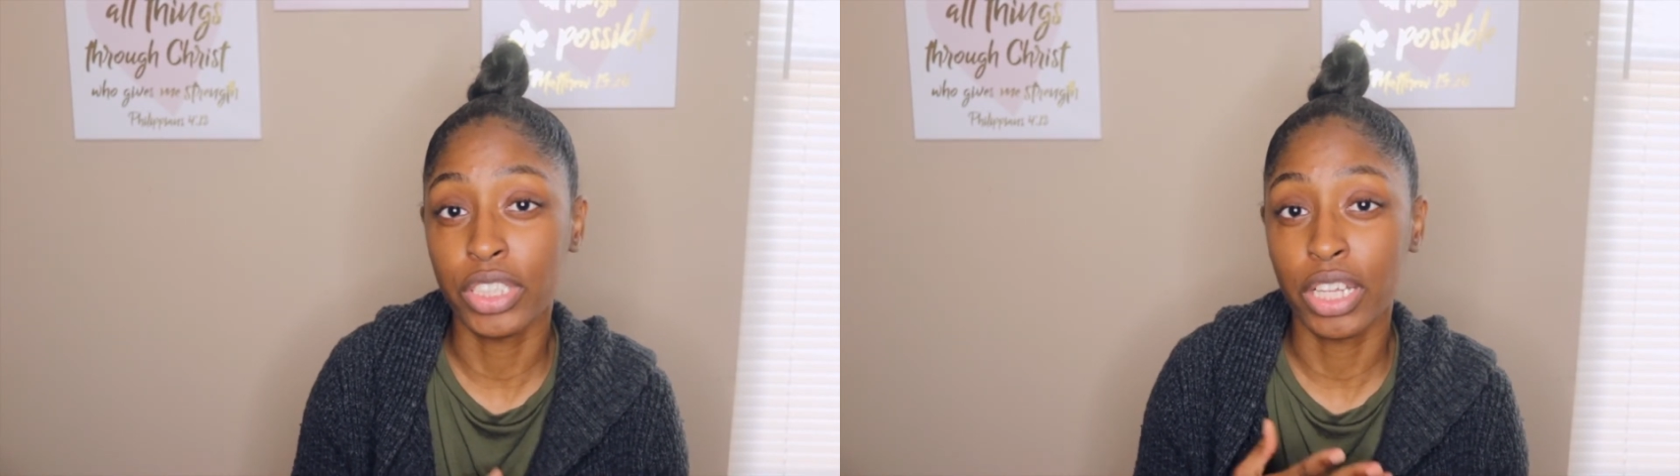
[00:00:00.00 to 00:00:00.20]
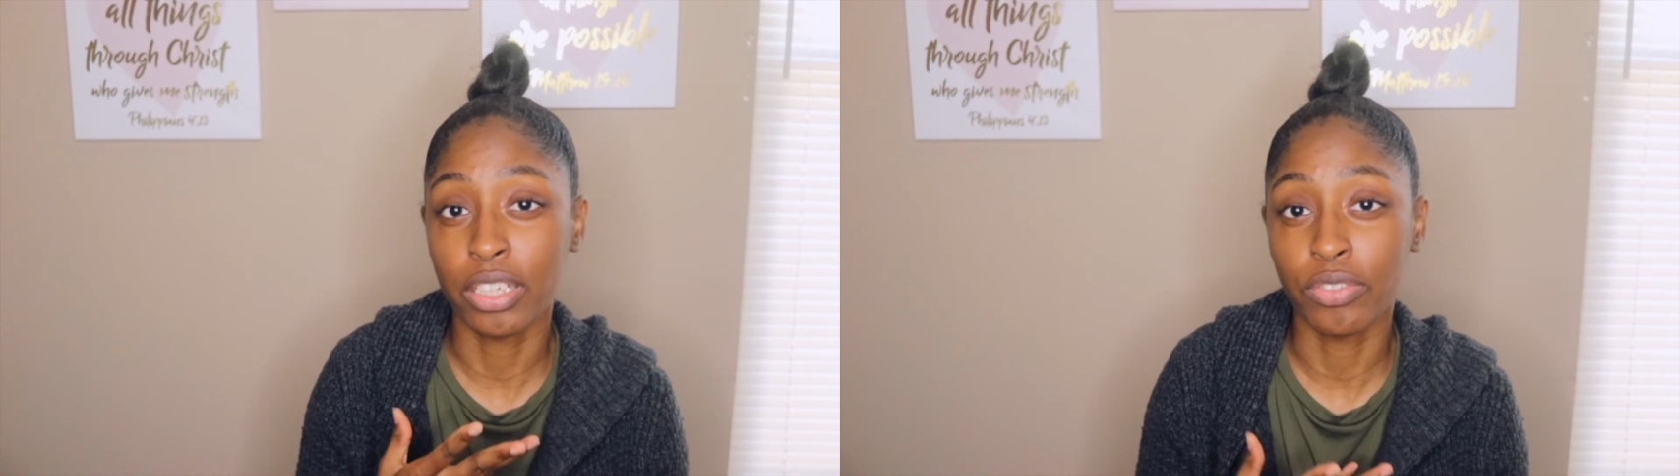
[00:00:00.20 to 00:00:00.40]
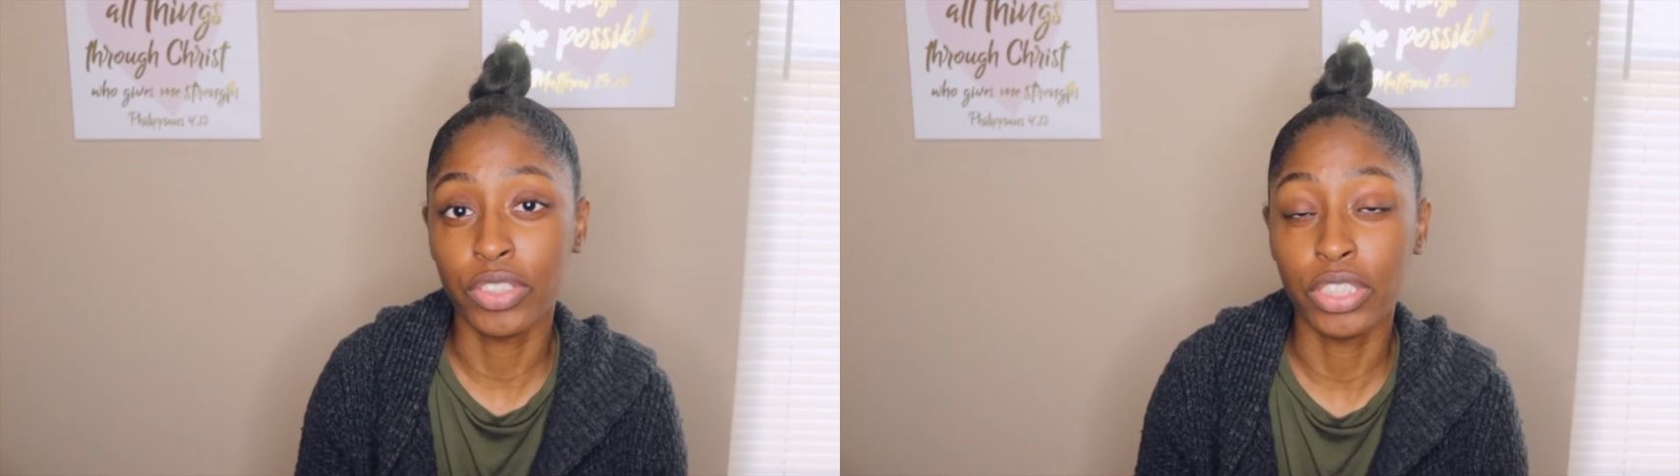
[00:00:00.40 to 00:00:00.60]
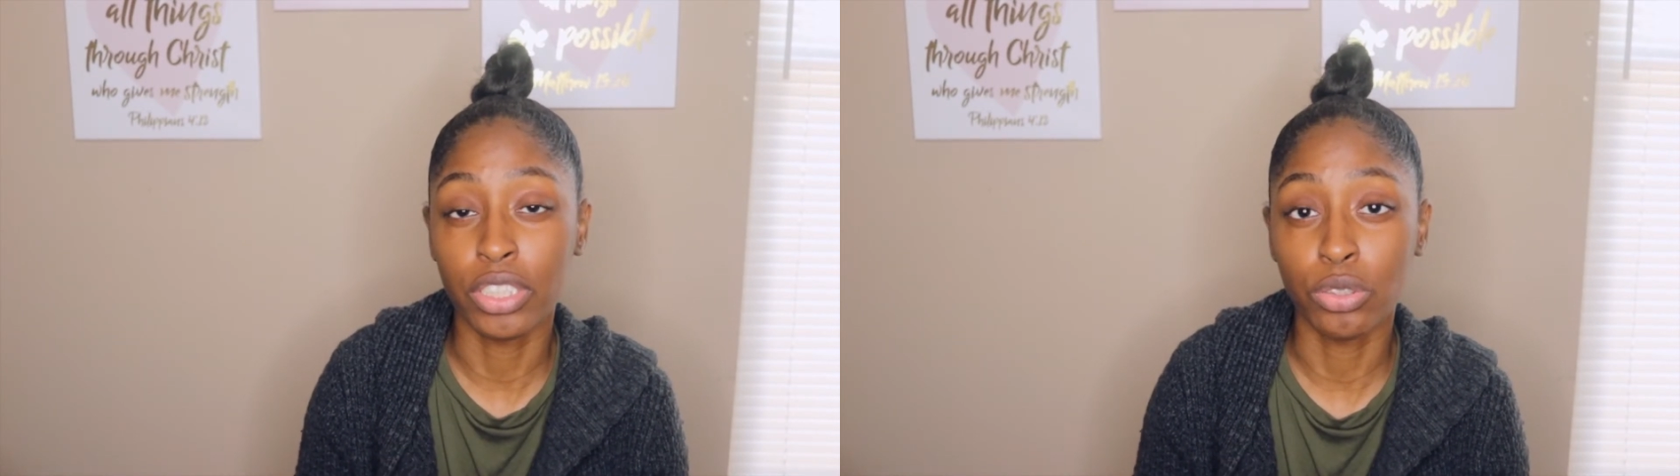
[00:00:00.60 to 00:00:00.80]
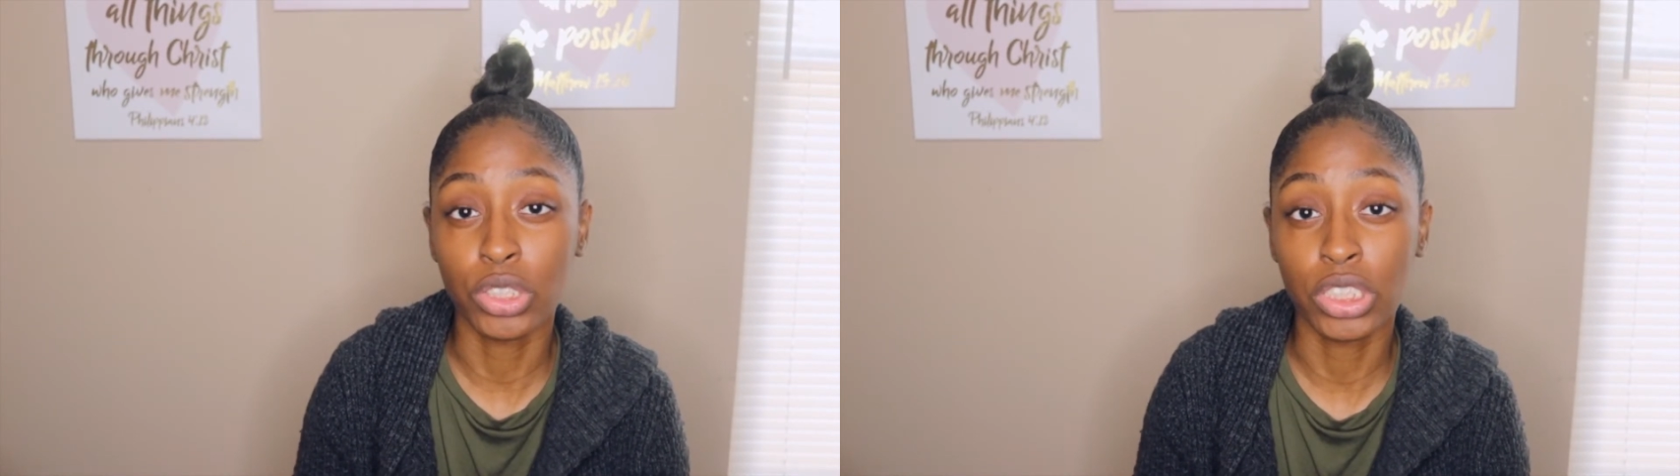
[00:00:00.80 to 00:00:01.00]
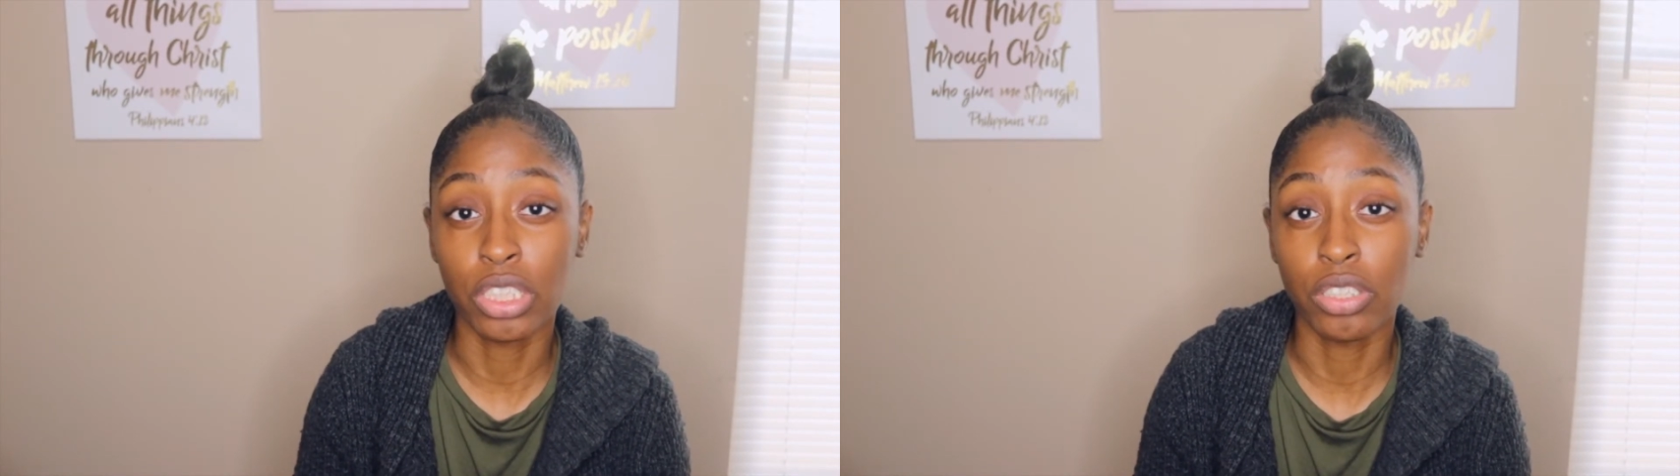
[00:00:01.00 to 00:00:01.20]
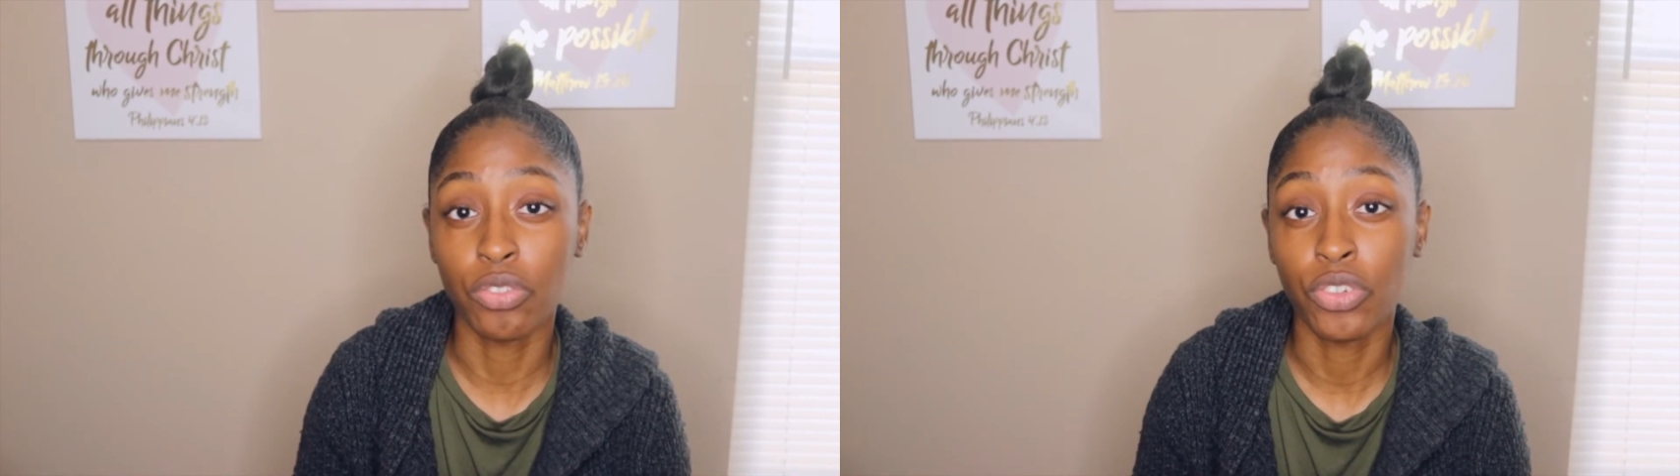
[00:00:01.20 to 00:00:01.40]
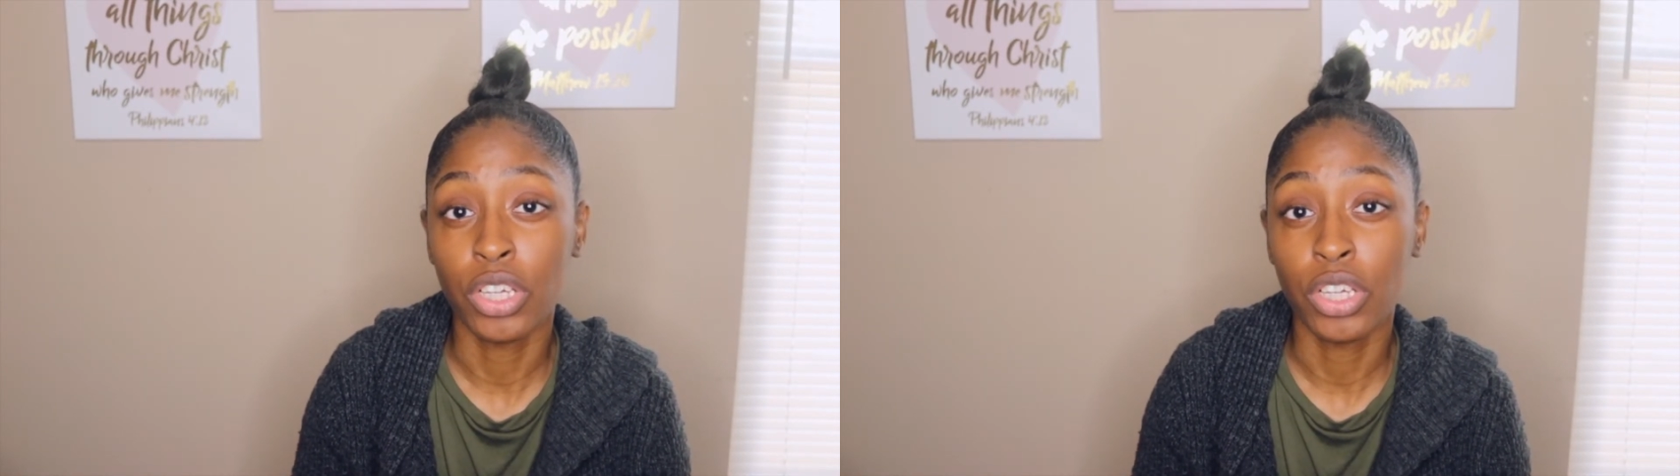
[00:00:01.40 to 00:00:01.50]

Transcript: and like video stuff